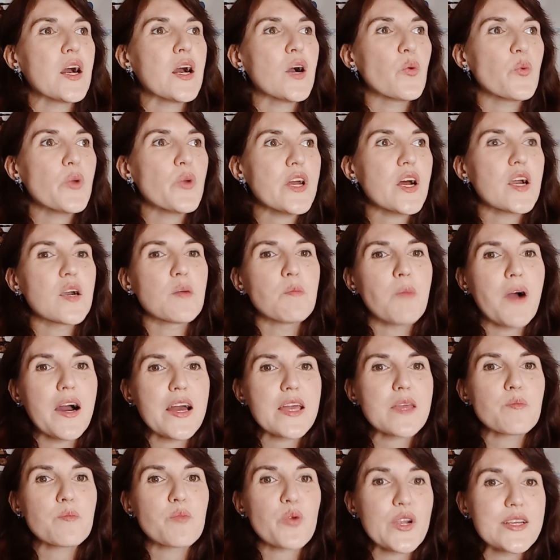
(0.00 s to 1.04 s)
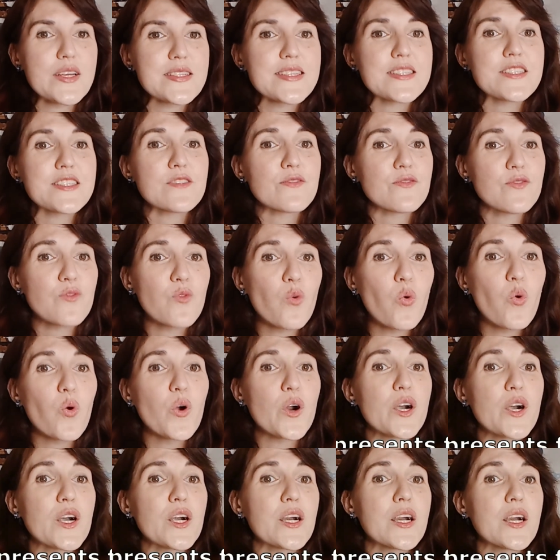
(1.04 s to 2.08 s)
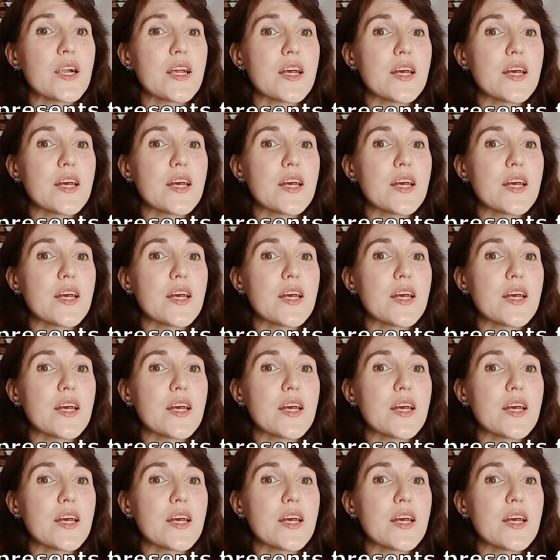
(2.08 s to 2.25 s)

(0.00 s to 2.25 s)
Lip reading: we are buying presents for